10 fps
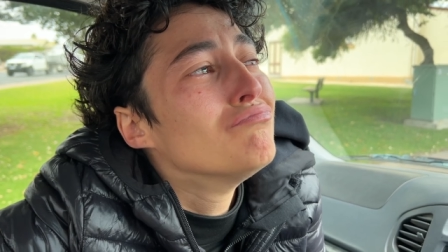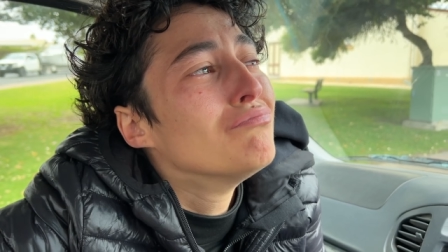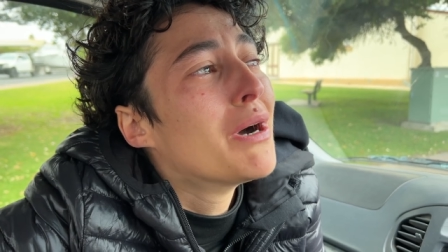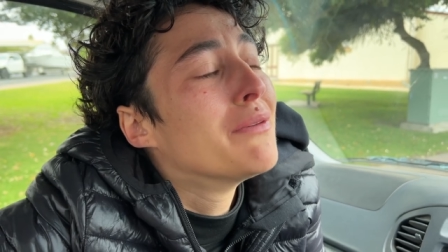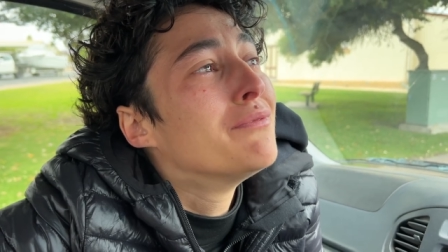
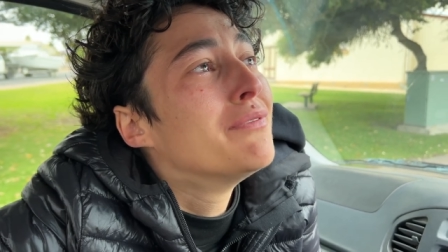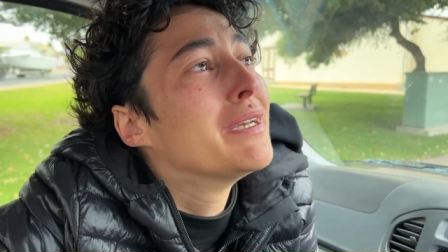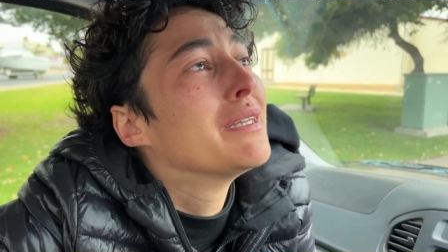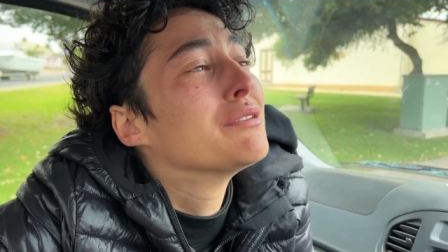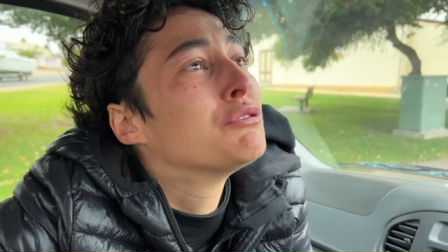I'm
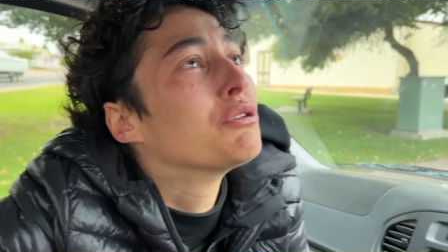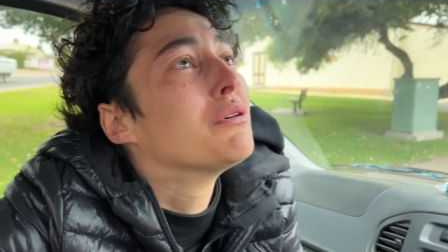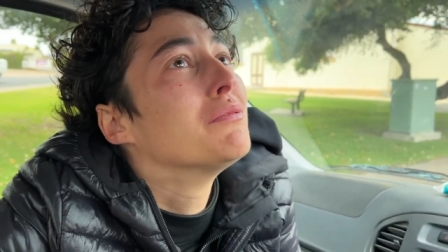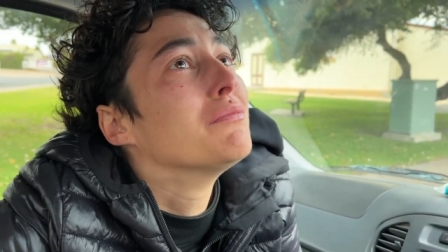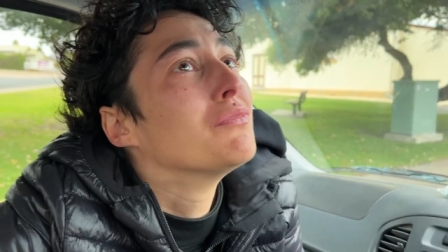feeling
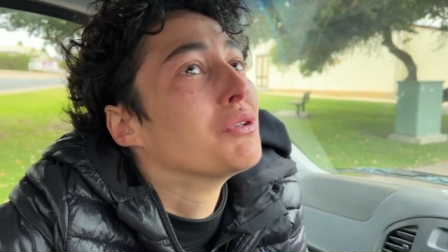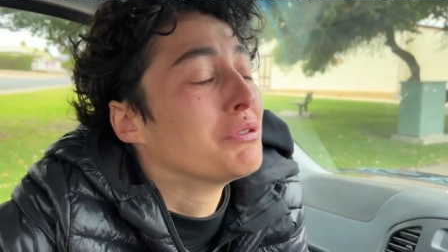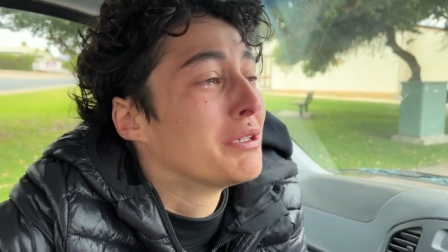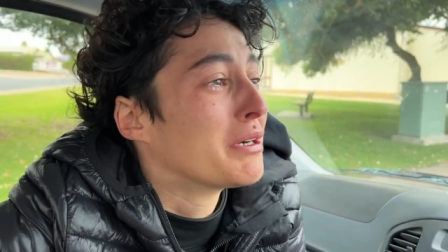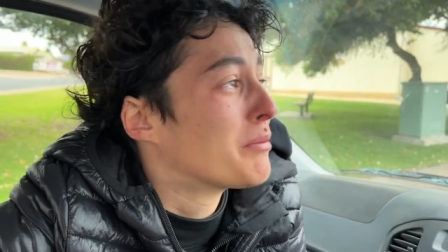so
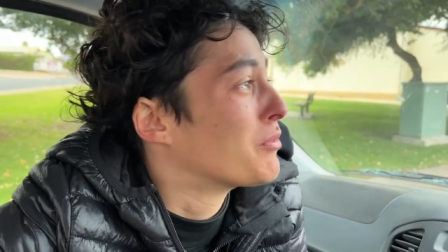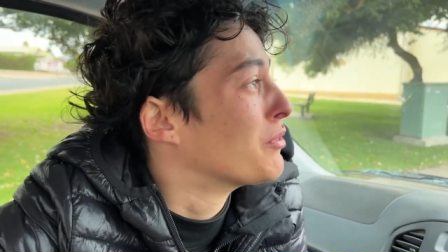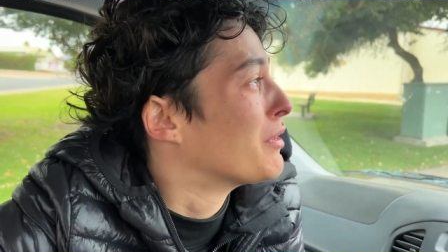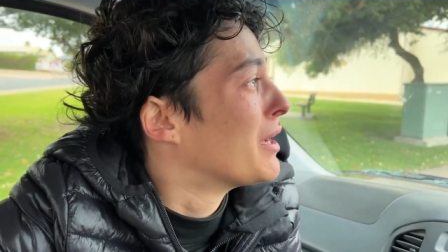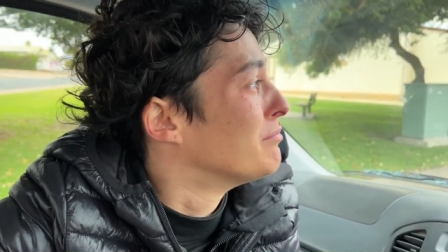
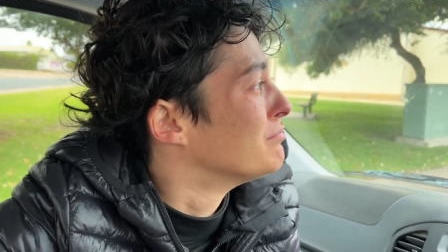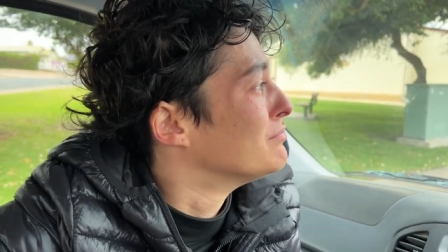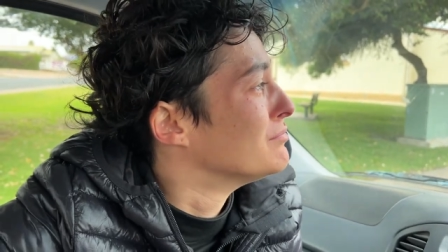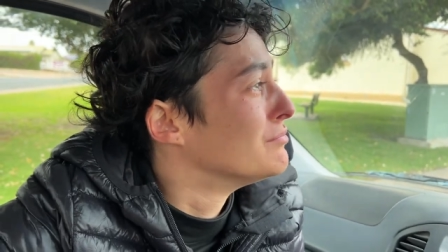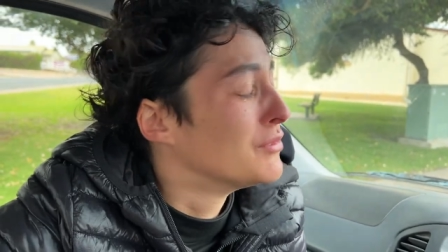vulnerable. I'm
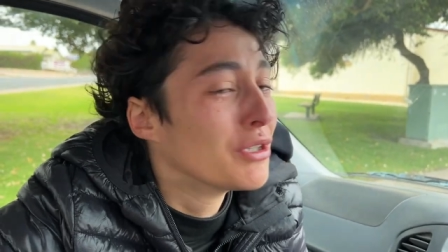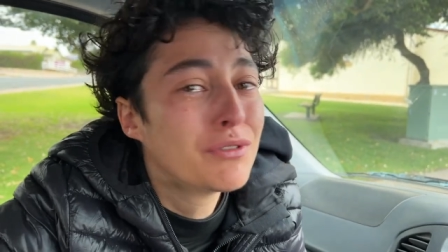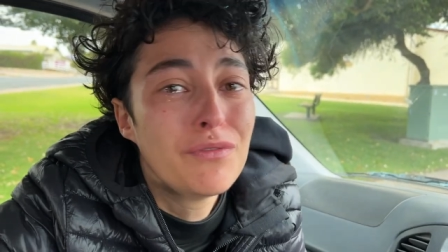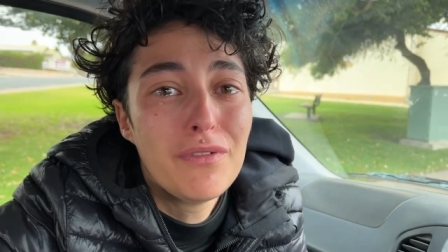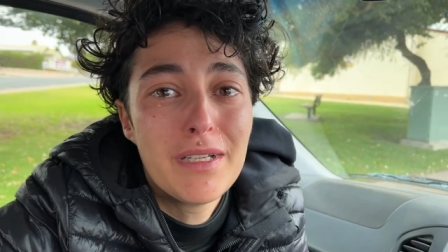
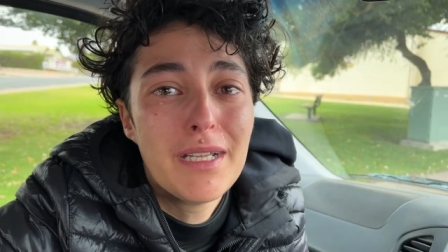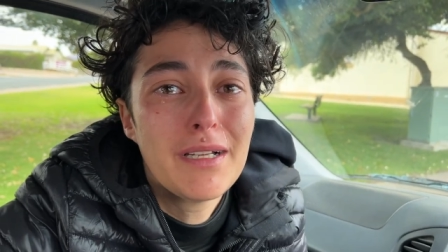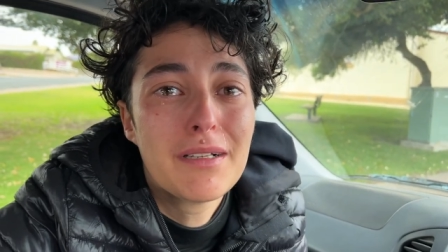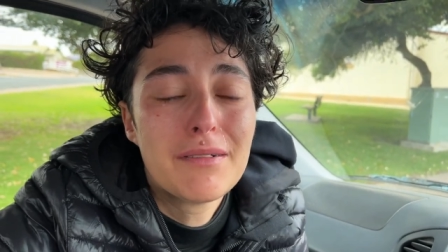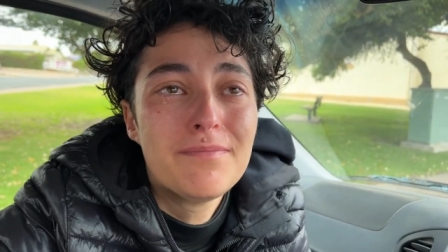not
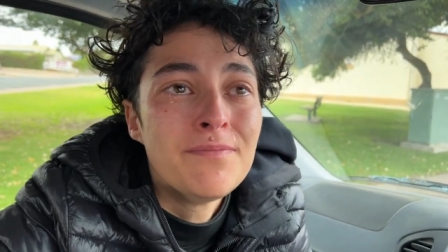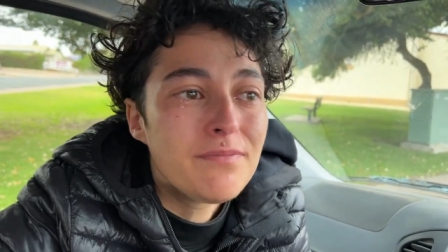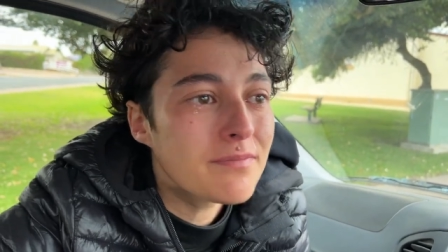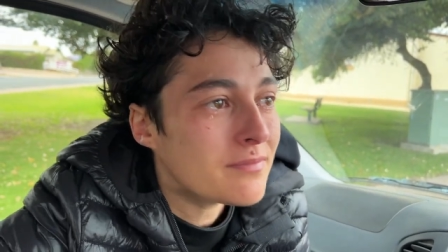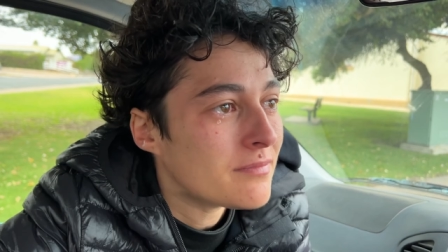feeling
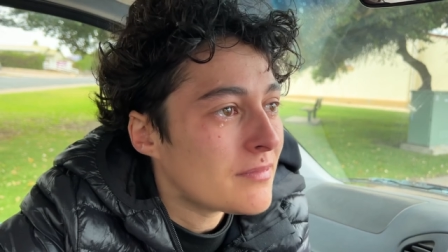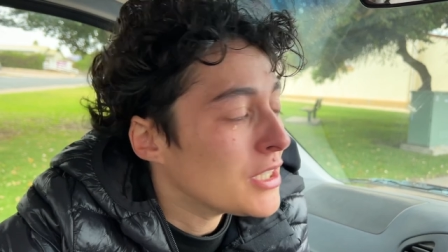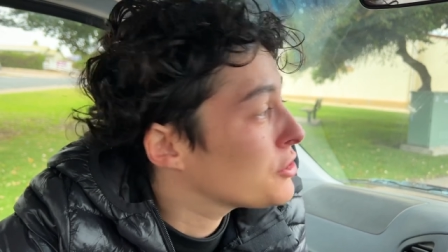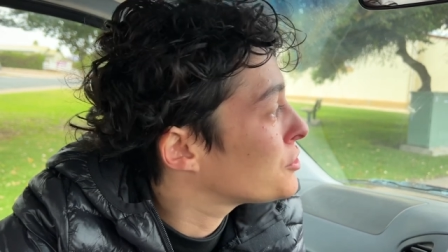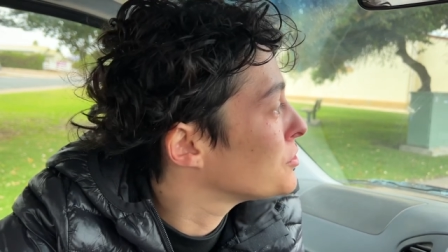
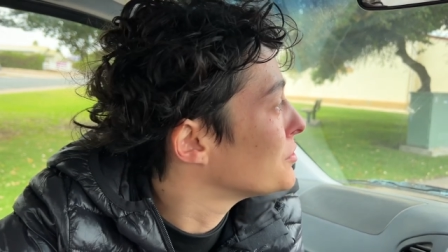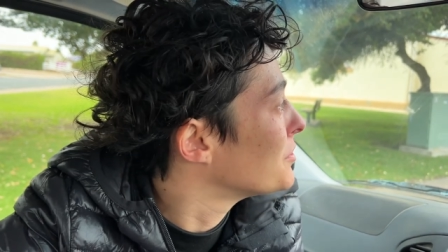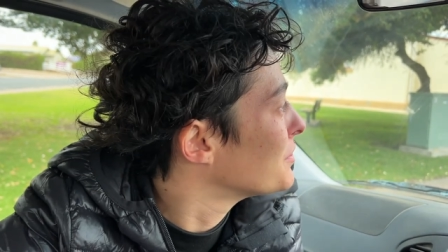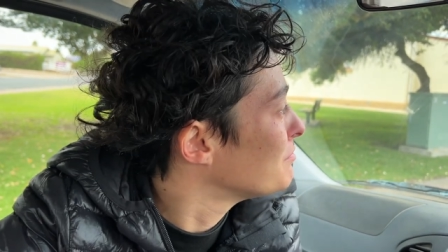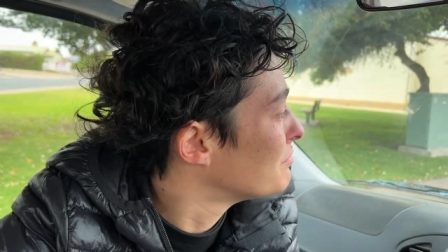
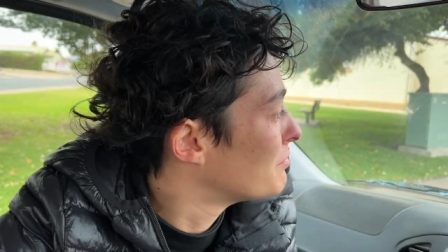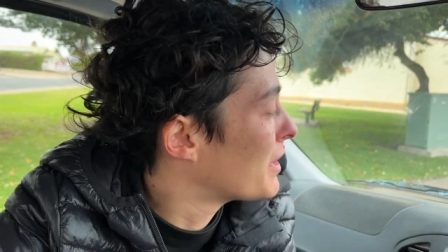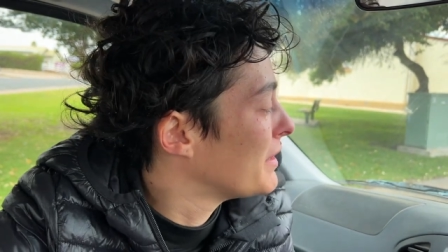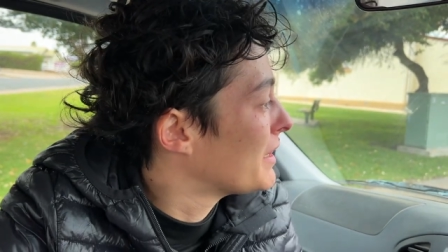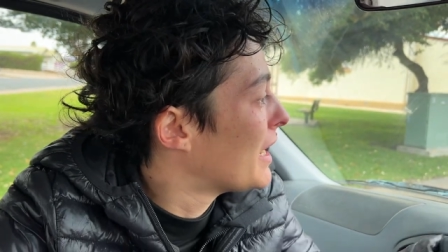sure
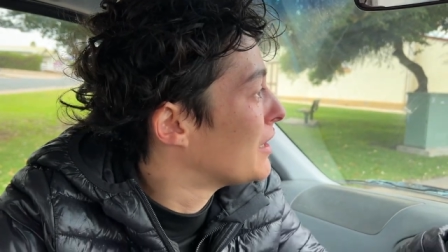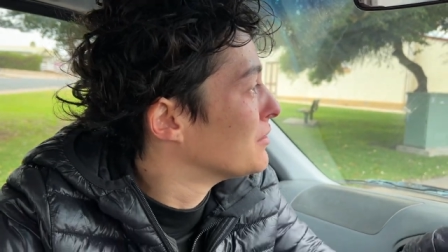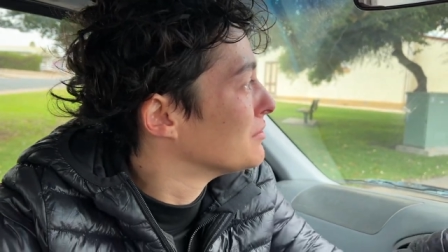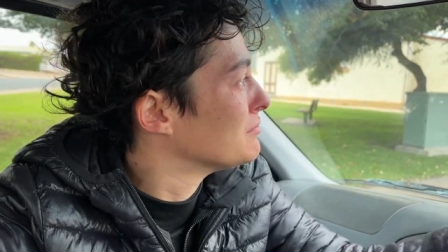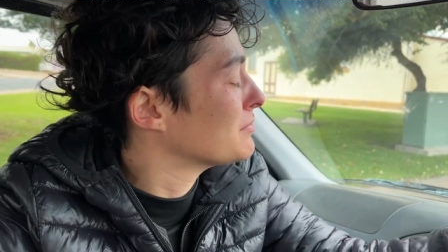right
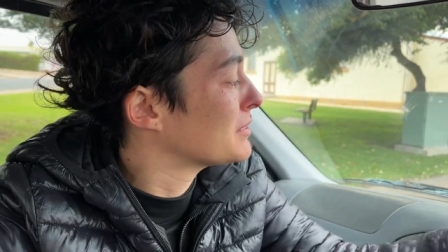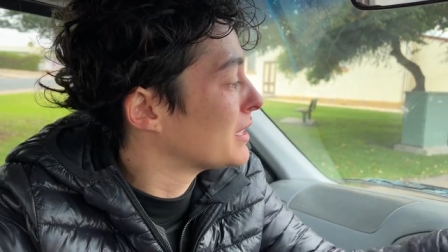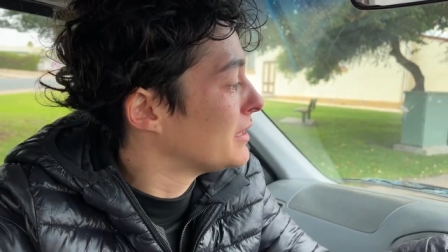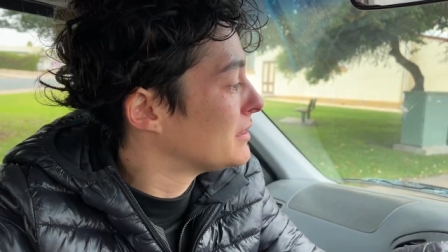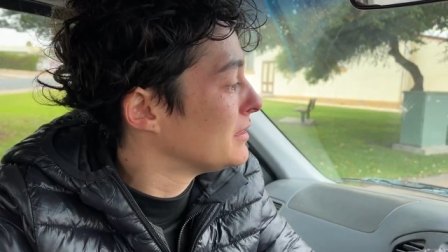now
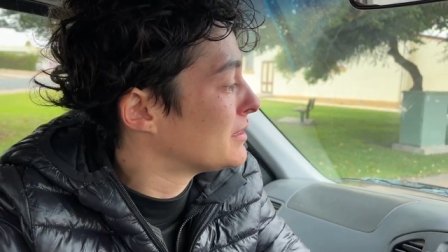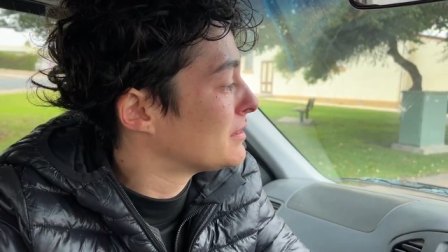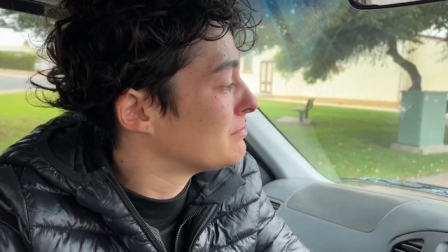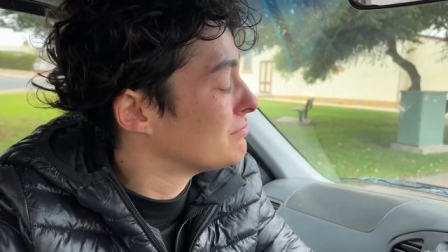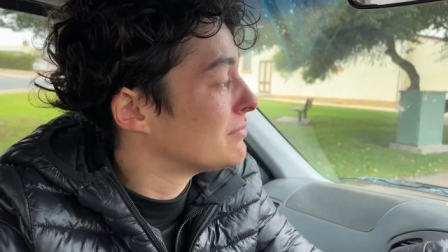that
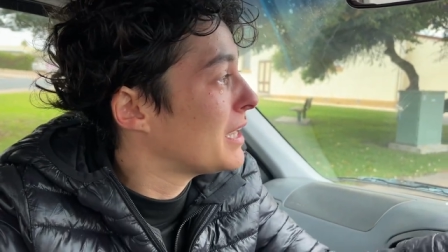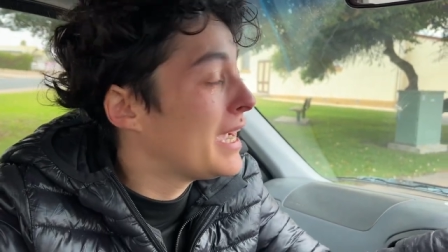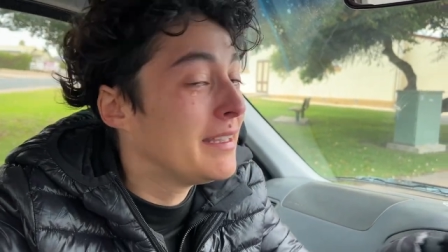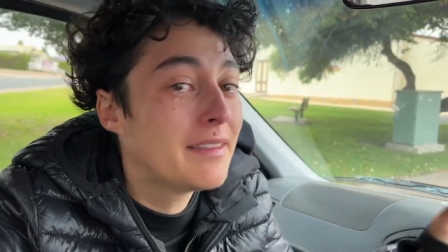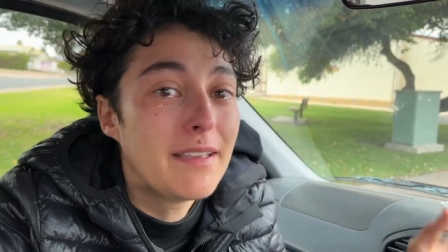it's
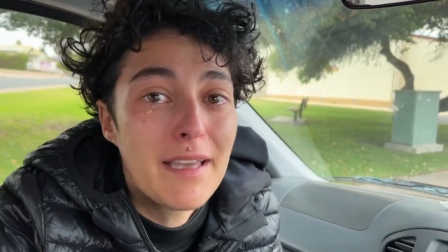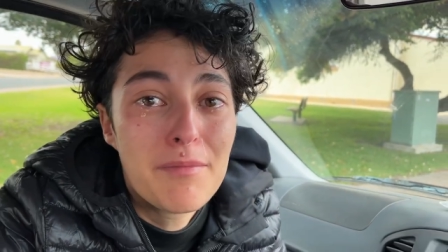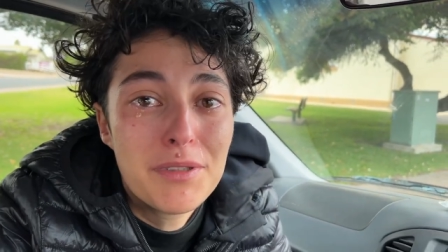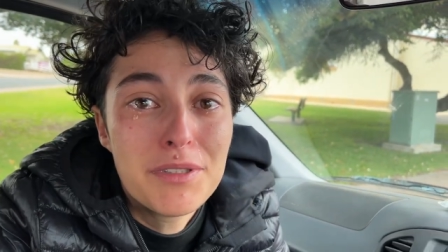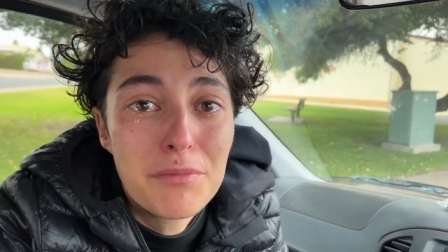8
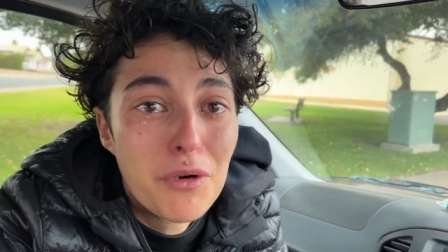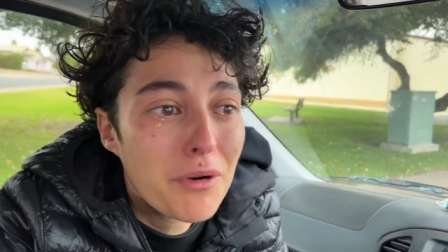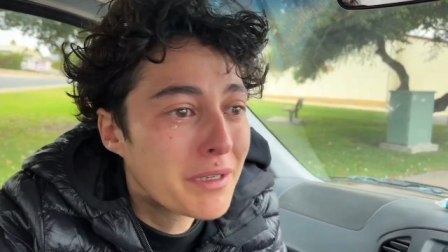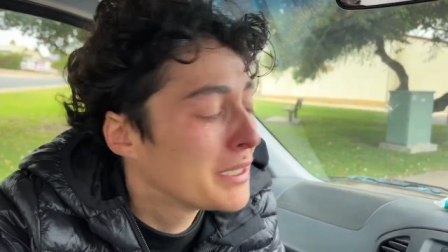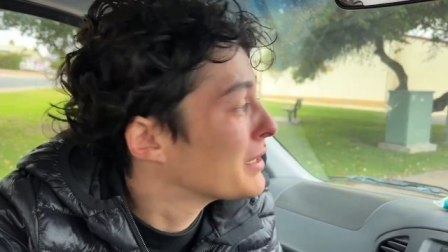a.m. in the
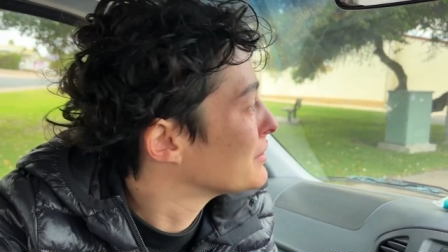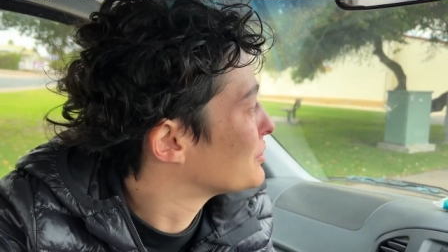morning.